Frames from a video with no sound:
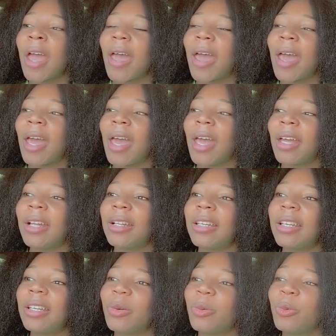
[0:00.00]
and
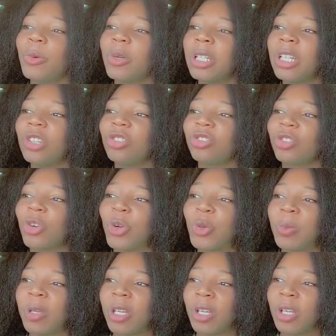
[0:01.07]
when he showed
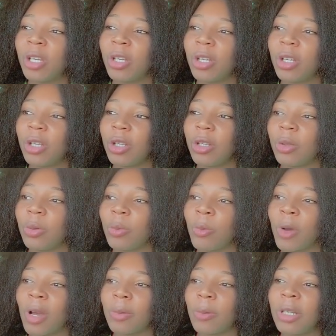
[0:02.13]
me
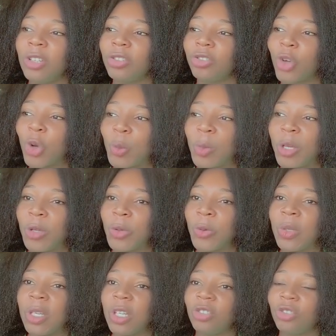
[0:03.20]
what when he showed me
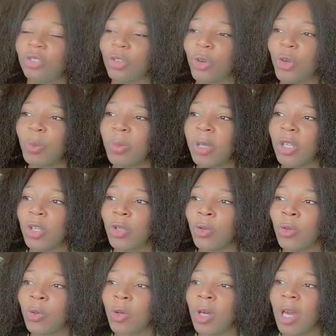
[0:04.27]
you he showed me
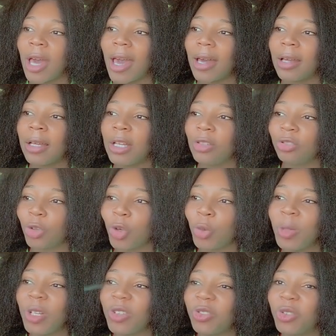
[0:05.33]
you he
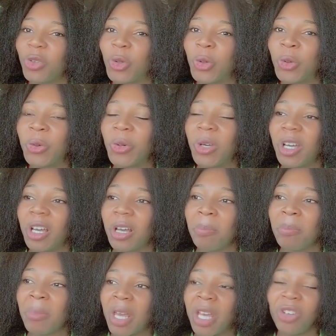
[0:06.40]
showed me two
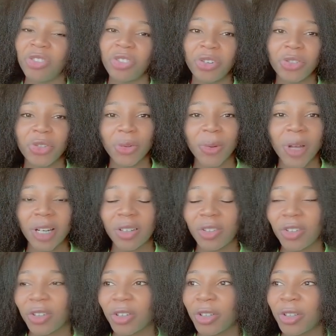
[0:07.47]
major
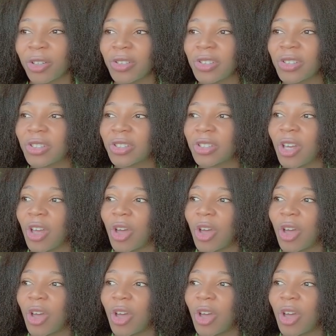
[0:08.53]
directors